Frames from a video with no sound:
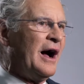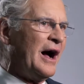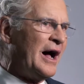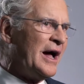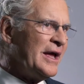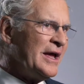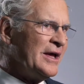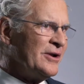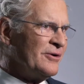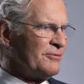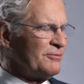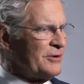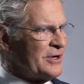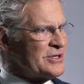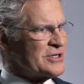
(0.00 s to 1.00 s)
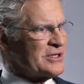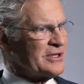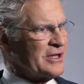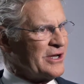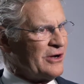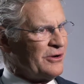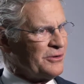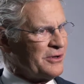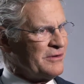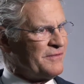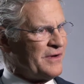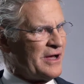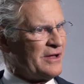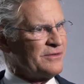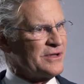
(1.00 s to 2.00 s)
I had originally only
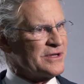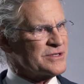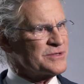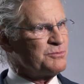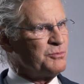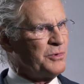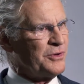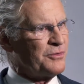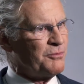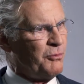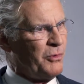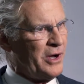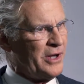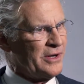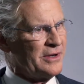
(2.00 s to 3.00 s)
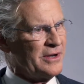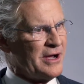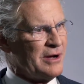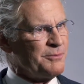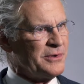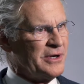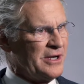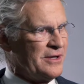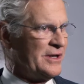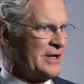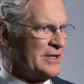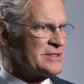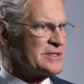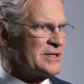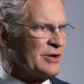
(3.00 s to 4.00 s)
found this with one company, the
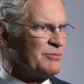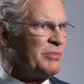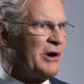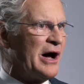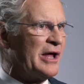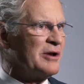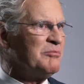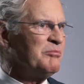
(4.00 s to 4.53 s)
Instant Pot,